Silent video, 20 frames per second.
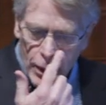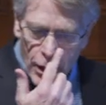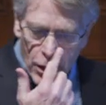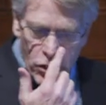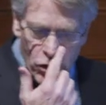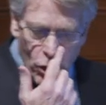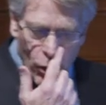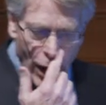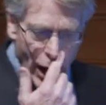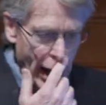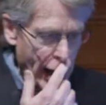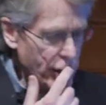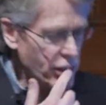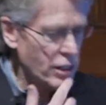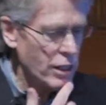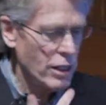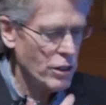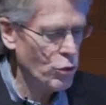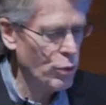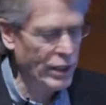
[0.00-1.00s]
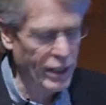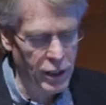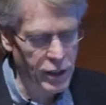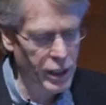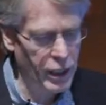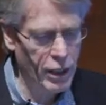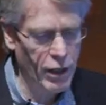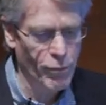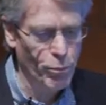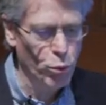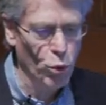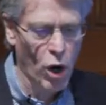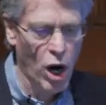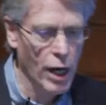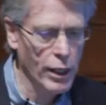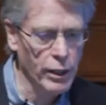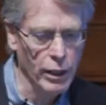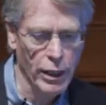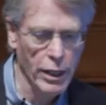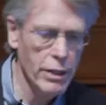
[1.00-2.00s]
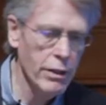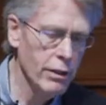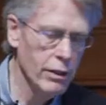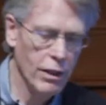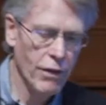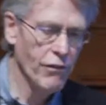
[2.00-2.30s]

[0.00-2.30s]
So, assets we can think of broadly